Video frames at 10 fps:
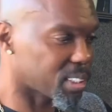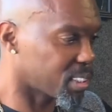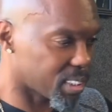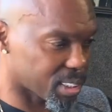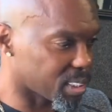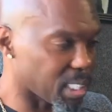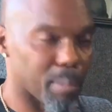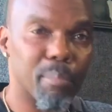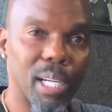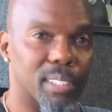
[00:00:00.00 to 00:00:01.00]

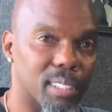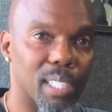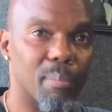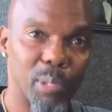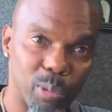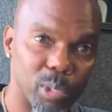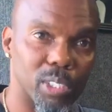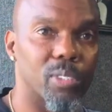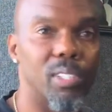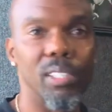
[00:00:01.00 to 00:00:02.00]
step by step of
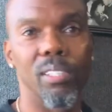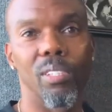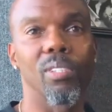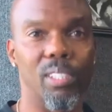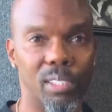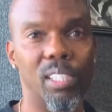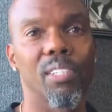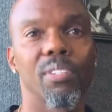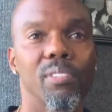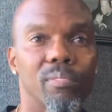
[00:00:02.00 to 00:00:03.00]
what you need to do. It'll tell
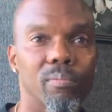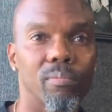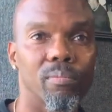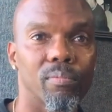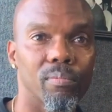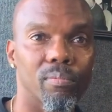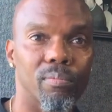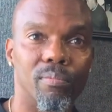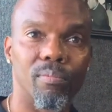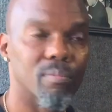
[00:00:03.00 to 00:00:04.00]
you. Just
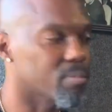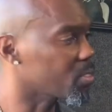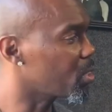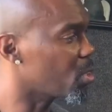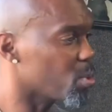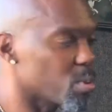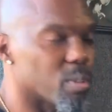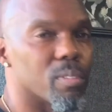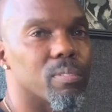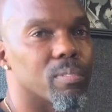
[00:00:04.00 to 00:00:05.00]
Google that shit on
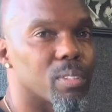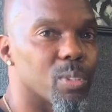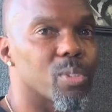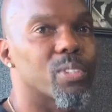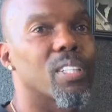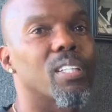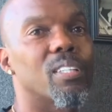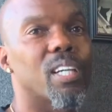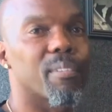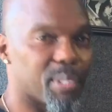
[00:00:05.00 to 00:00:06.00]
Google. Google tell
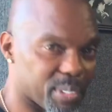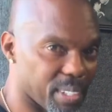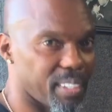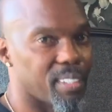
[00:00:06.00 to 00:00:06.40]
you everything.